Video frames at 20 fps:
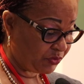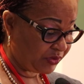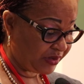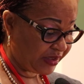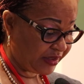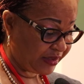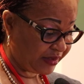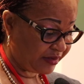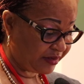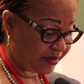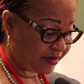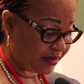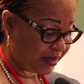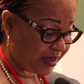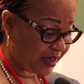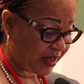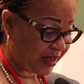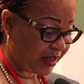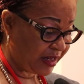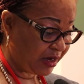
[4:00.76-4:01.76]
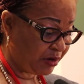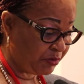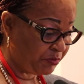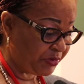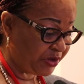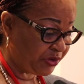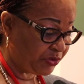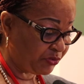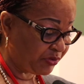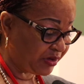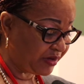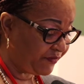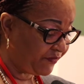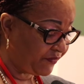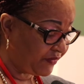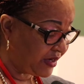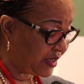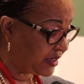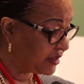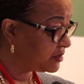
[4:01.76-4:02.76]
date, allow me to
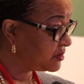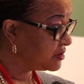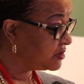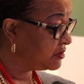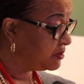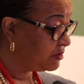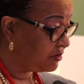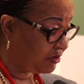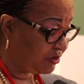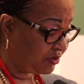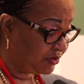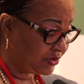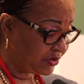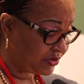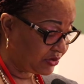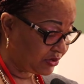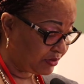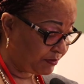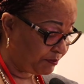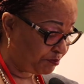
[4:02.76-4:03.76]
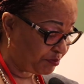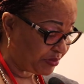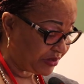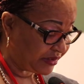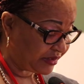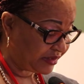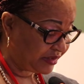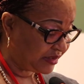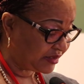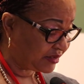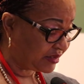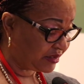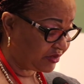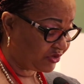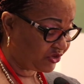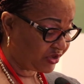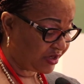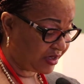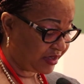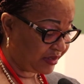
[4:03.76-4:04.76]
reflect on some persistent
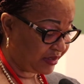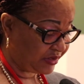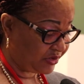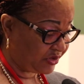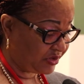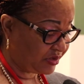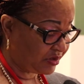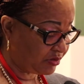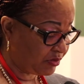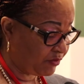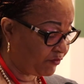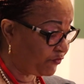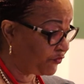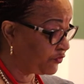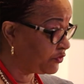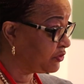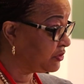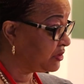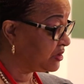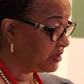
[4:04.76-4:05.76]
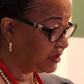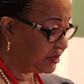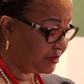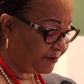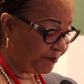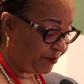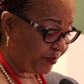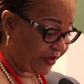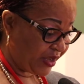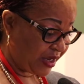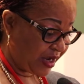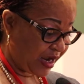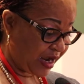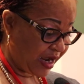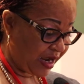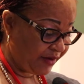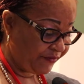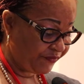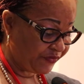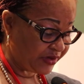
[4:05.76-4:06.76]
challenges confronting
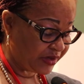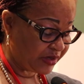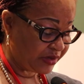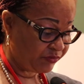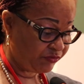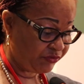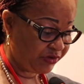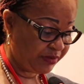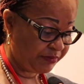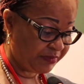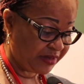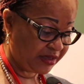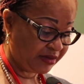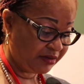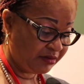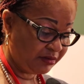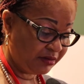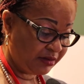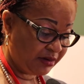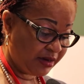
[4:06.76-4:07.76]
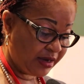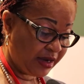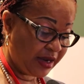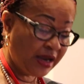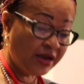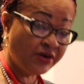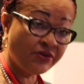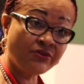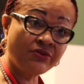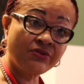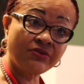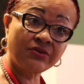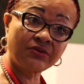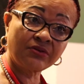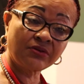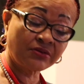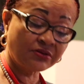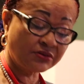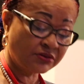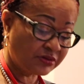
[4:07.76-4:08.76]
African women and
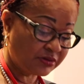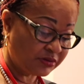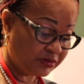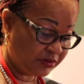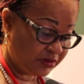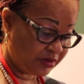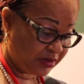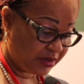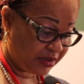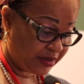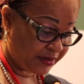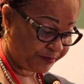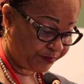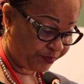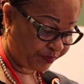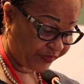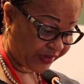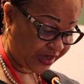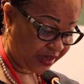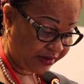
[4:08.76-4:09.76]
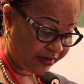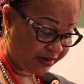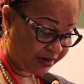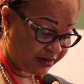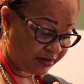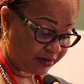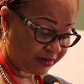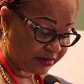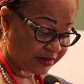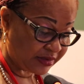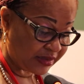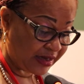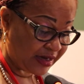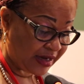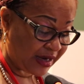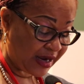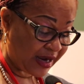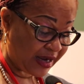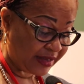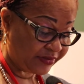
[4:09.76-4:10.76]
girls at
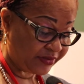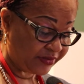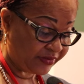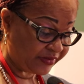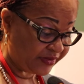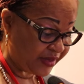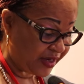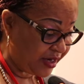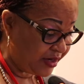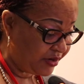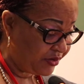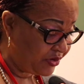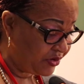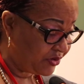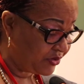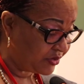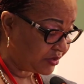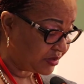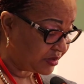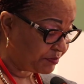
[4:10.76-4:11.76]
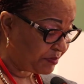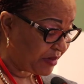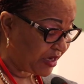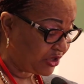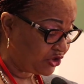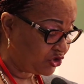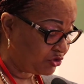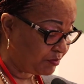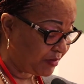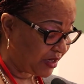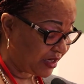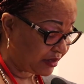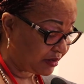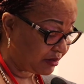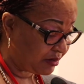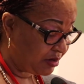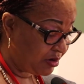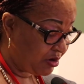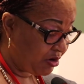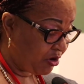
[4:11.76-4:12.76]
the 10 years benchmark
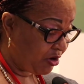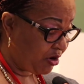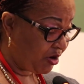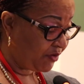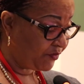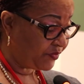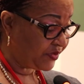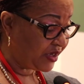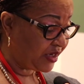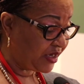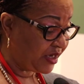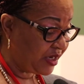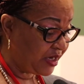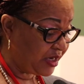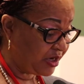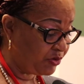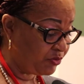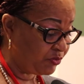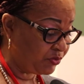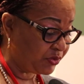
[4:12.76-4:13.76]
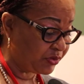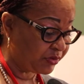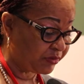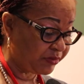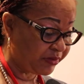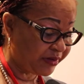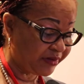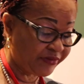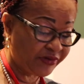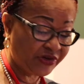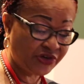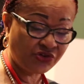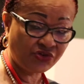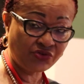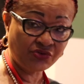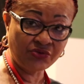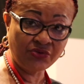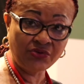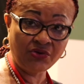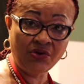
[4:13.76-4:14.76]
of the EU
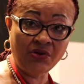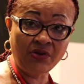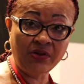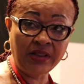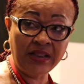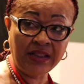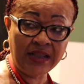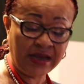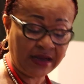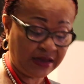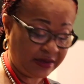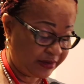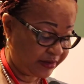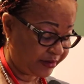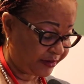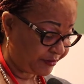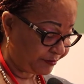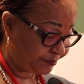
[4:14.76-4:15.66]
Declaration on Land.